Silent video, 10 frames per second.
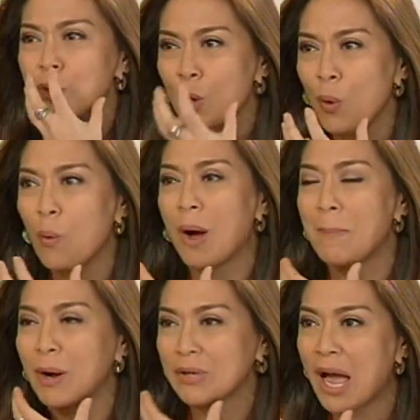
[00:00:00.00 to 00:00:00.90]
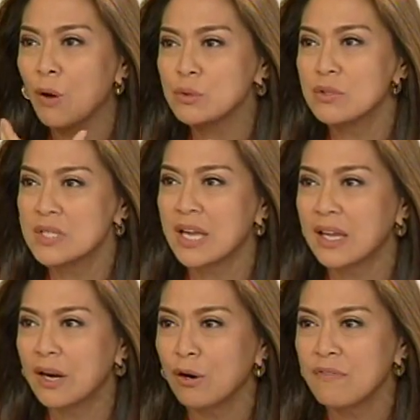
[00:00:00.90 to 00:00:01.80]
know about how to take
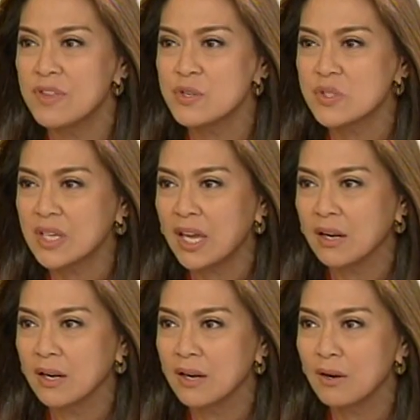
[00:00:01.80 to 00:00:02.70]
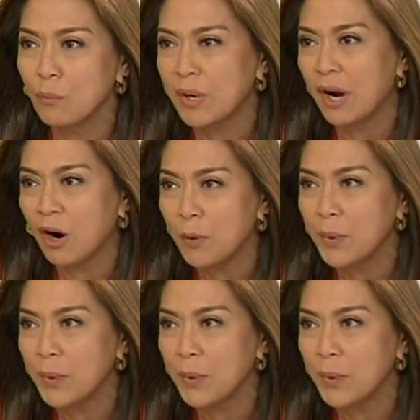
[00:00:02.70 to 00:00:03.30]
care of their skin? What very are